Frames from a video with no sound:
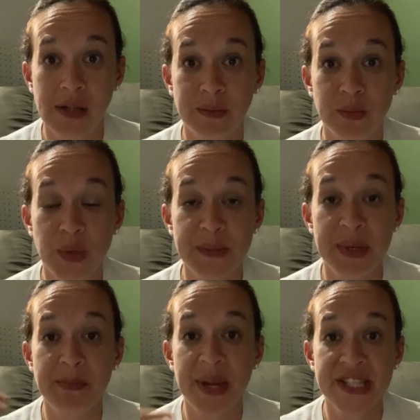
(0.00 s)
We'd
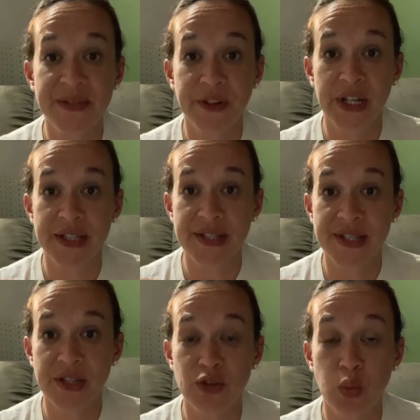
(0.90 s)
been best
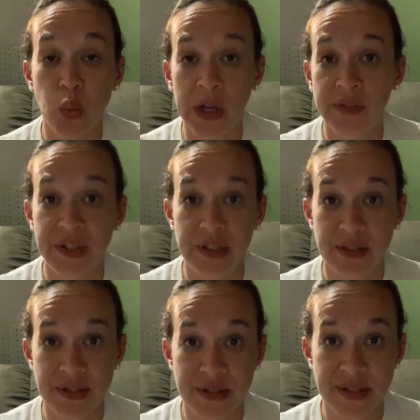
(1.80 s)
friends 12
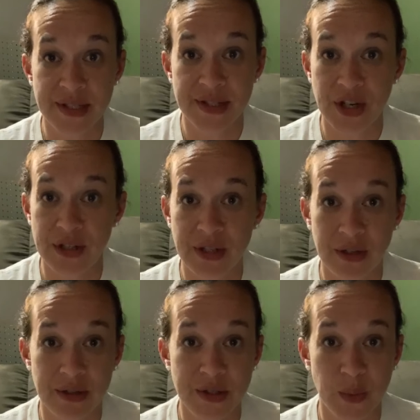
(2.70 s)
years since our
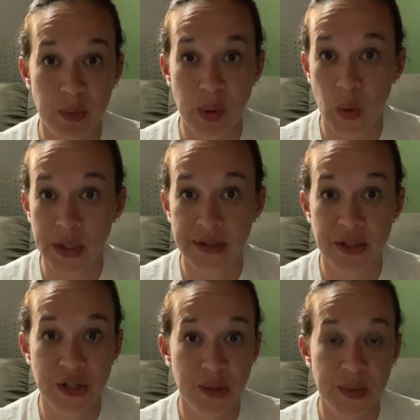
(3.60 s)
daughters were born.
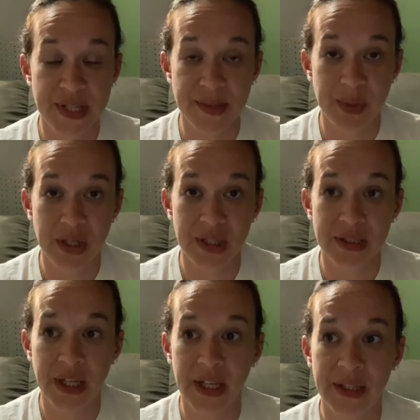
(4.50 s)
They're 2 weeks apart.
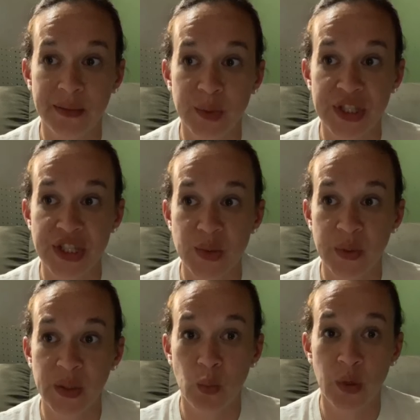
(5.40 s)
And we just
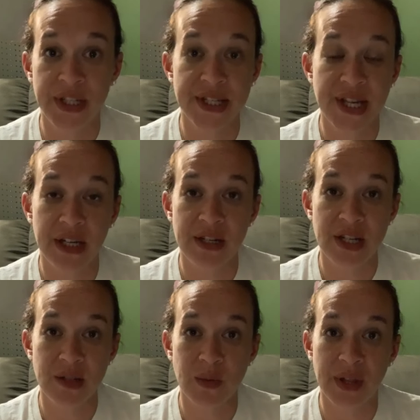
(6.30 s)
went one entire
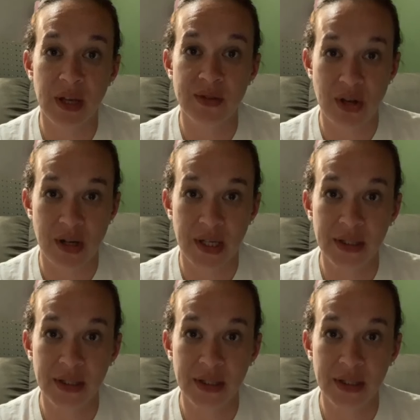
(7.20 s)
year without talking.